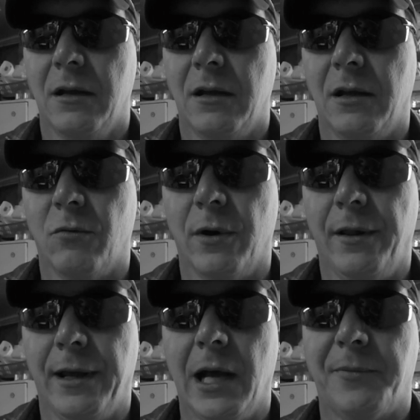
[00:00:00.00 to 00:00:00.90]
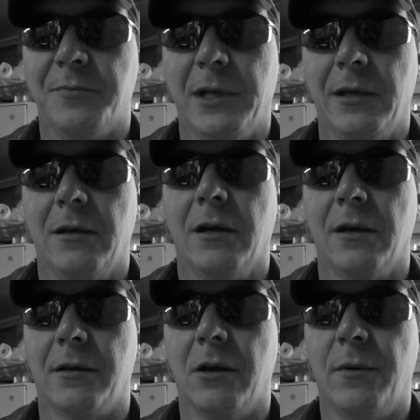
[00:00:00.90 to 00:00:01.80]
it really helps me
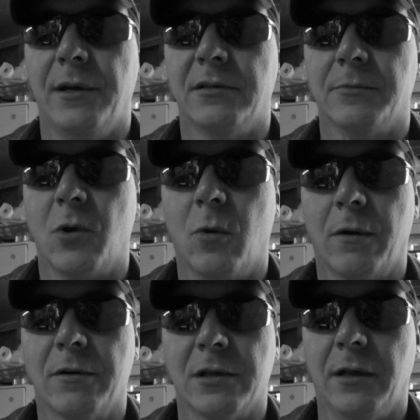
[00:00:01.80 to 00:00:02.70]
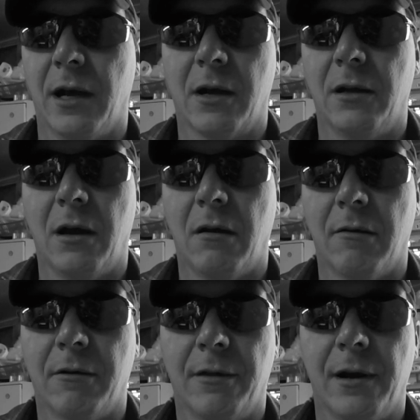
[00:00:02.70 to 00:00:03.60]
to go into some corners a lot
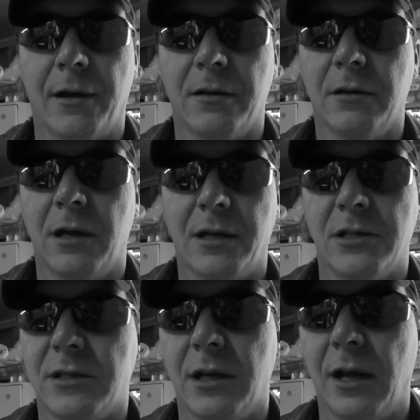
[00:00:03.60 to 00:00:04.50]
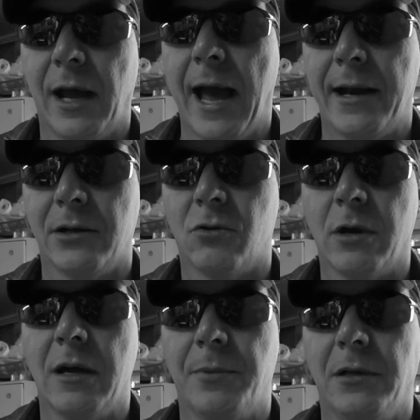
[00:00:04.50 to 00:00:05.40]
harder than I could. I just get an added
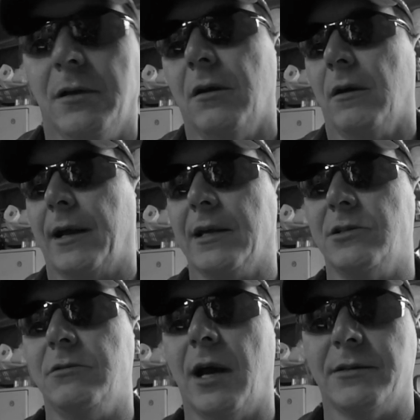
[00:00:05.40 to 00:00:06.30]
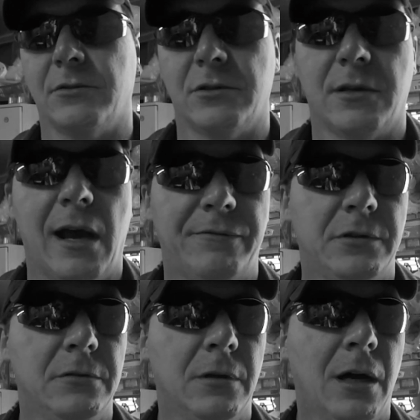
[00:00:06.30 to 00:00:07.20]
grip, and I guess you guys will just have
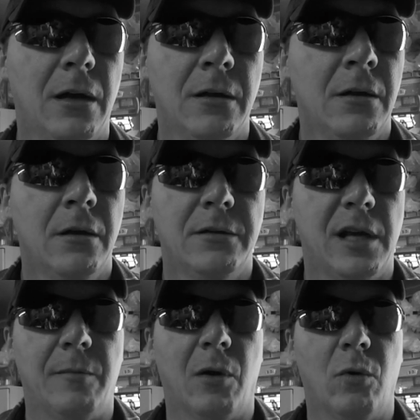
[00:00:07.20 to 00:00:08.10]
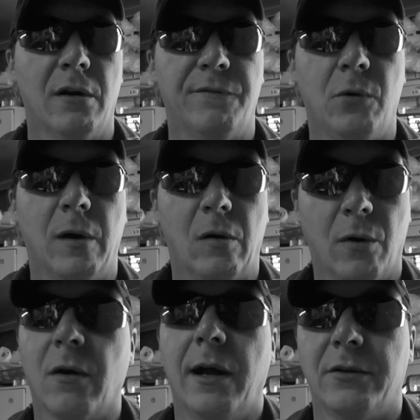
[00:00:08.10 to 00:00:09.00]
to take my word for it,
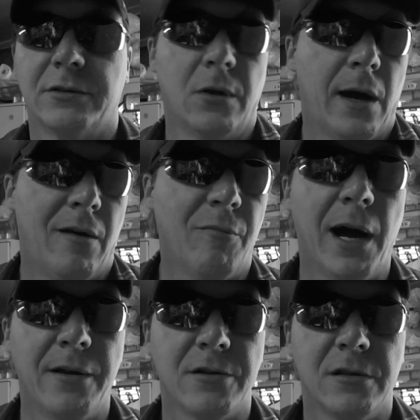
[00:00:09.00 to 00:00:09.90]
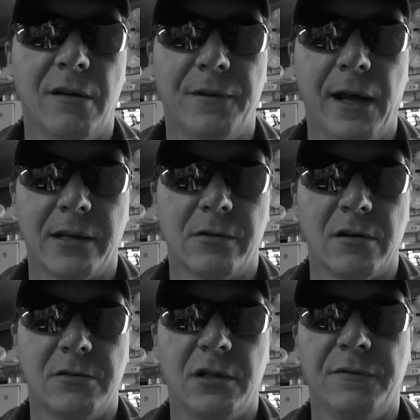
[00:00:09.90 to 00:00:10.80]
or else go out and buy yourself an
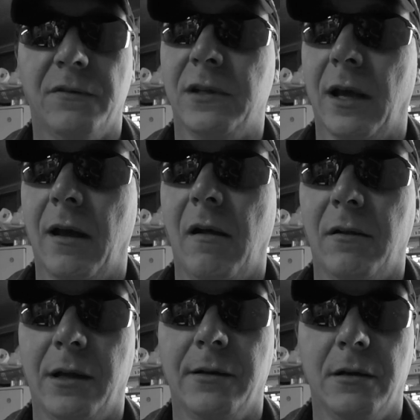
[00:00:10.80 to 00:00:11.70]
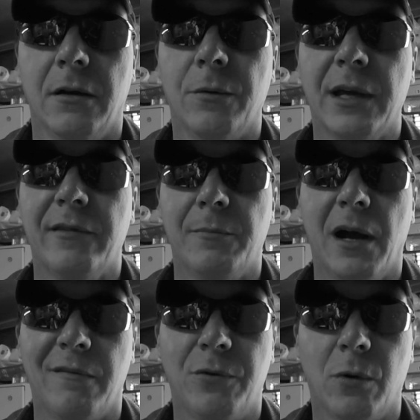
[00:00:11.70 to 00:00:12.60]
XR650L and give it
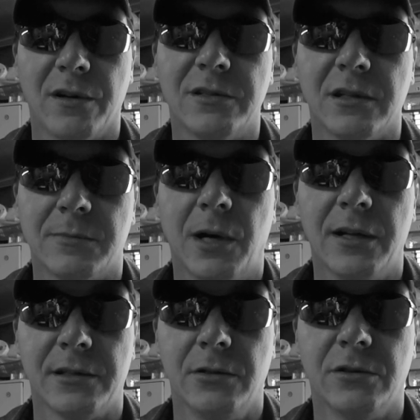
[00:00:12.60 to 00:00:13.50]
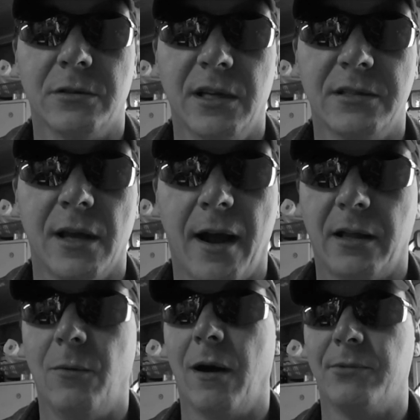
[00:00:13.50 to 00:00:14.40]
about 4 to 6 months, and you'll see
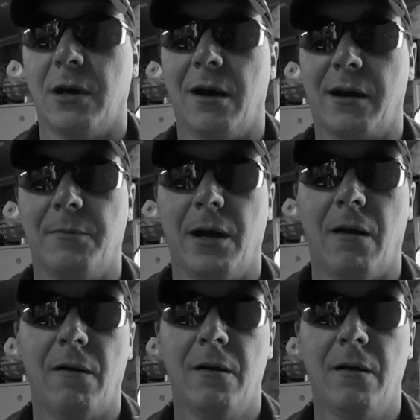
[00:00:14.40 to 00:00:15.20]
exactly what I'm talking about.